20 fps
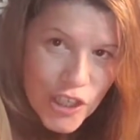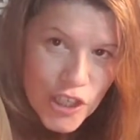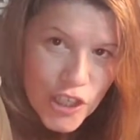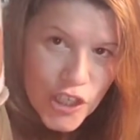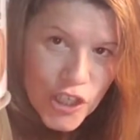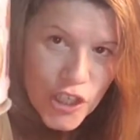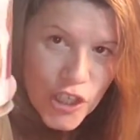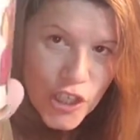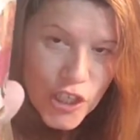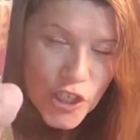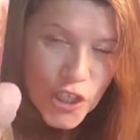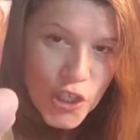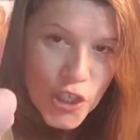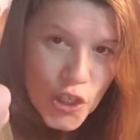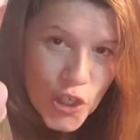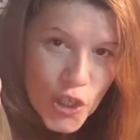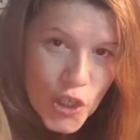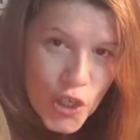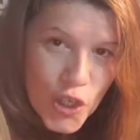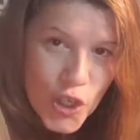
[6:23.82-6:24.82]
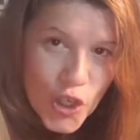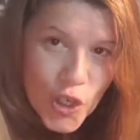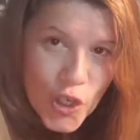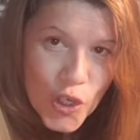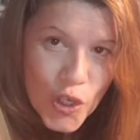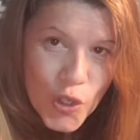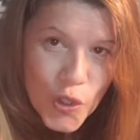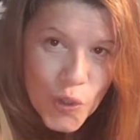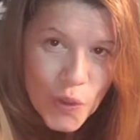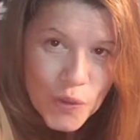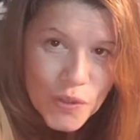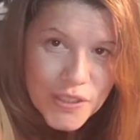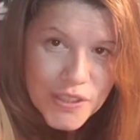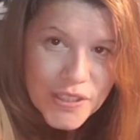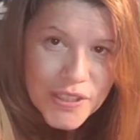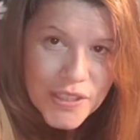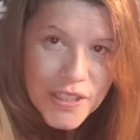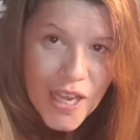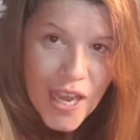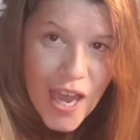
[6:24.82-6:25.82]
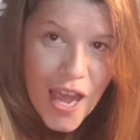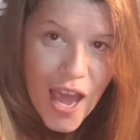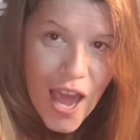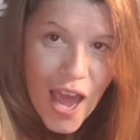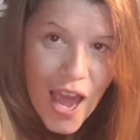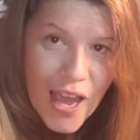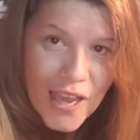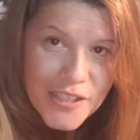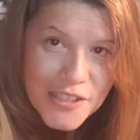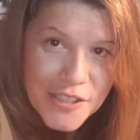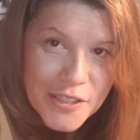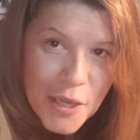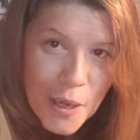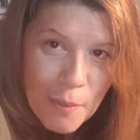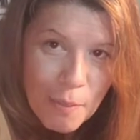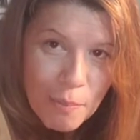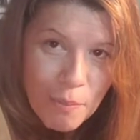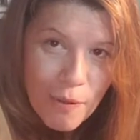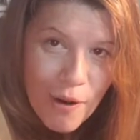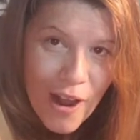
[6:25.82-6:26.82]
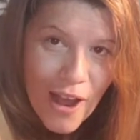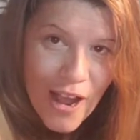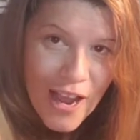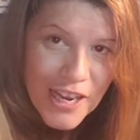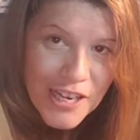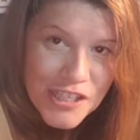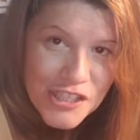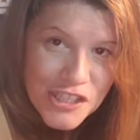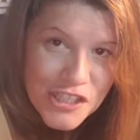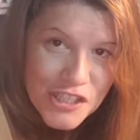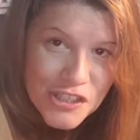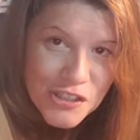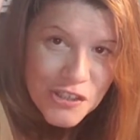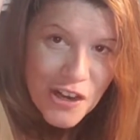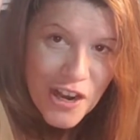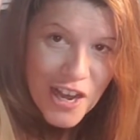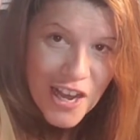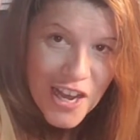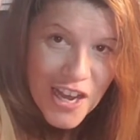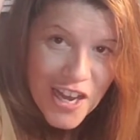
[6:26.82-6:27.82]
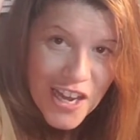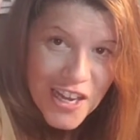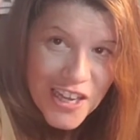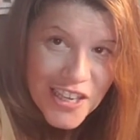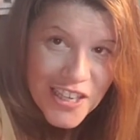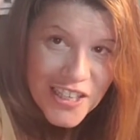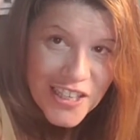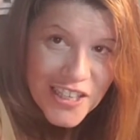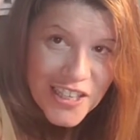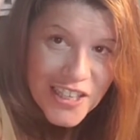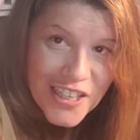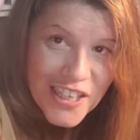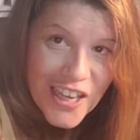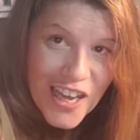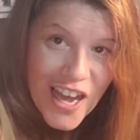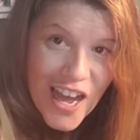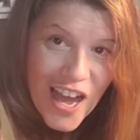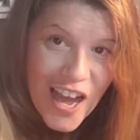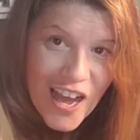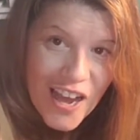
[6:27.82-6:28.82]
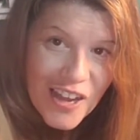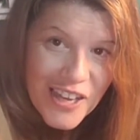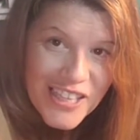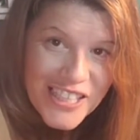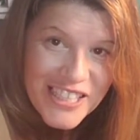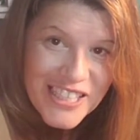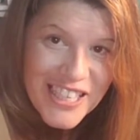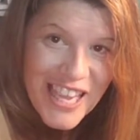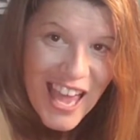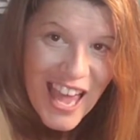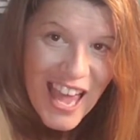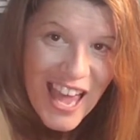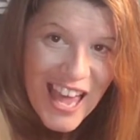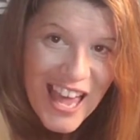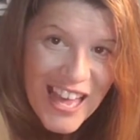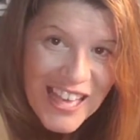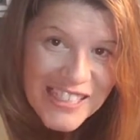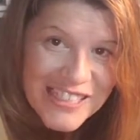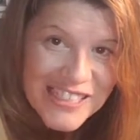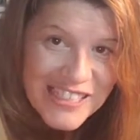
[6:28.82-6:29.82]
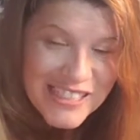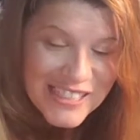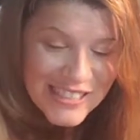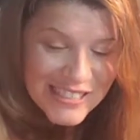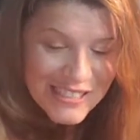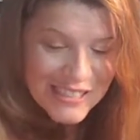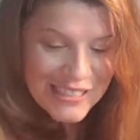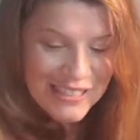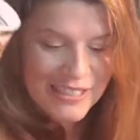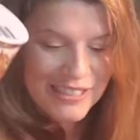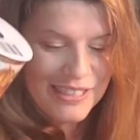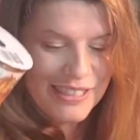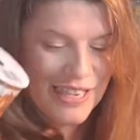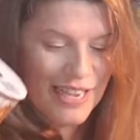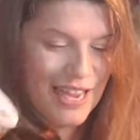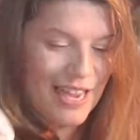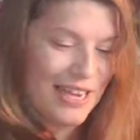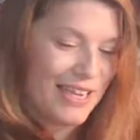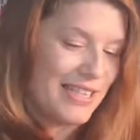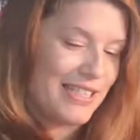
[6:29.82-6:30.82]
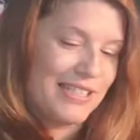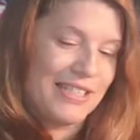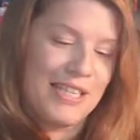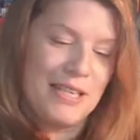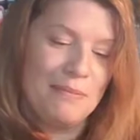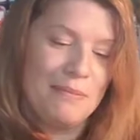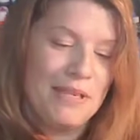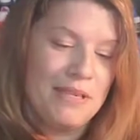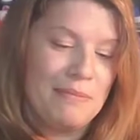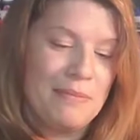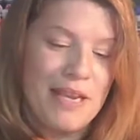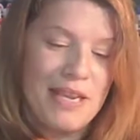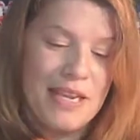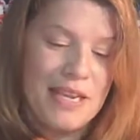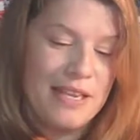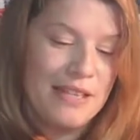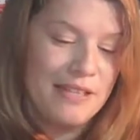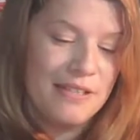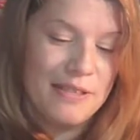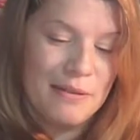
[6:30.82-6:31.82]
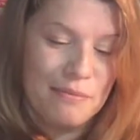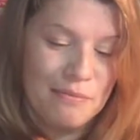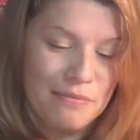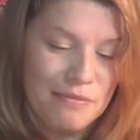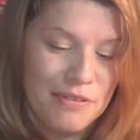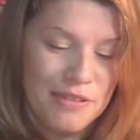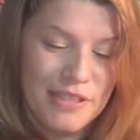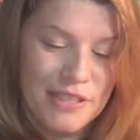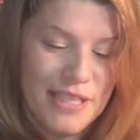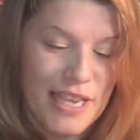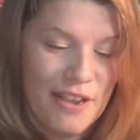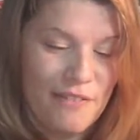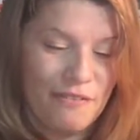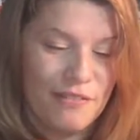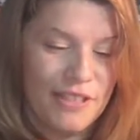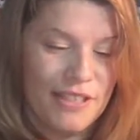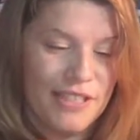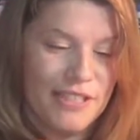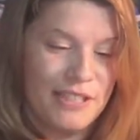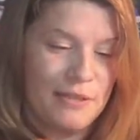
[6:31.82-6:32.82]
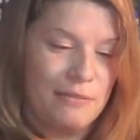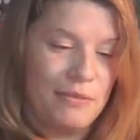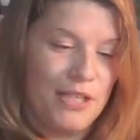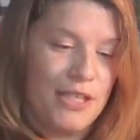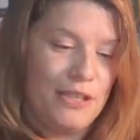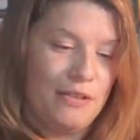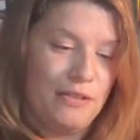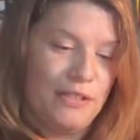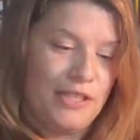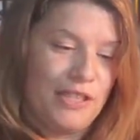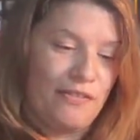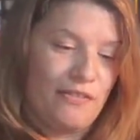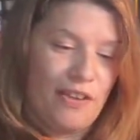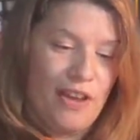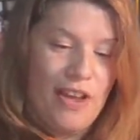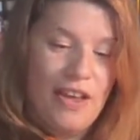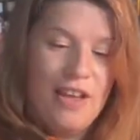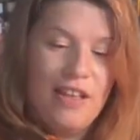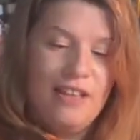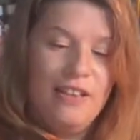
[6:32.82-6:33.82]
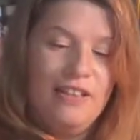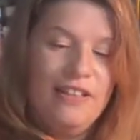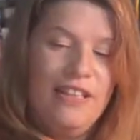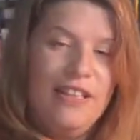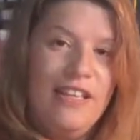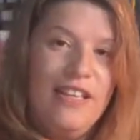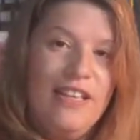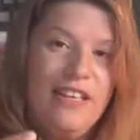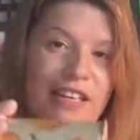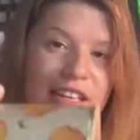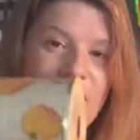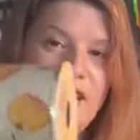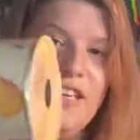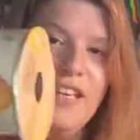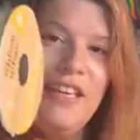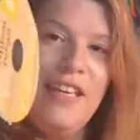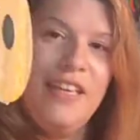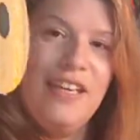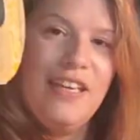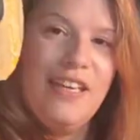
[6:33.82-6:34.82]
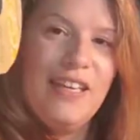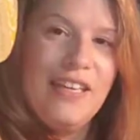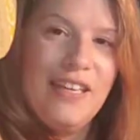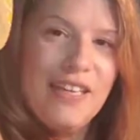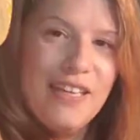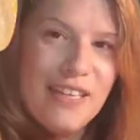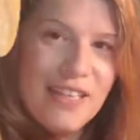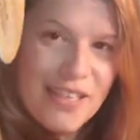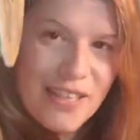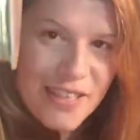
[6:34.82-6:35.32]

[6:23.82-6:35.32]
Cute. Surprise truck. Yes. I can see me making definitely some cute stuff. Looky.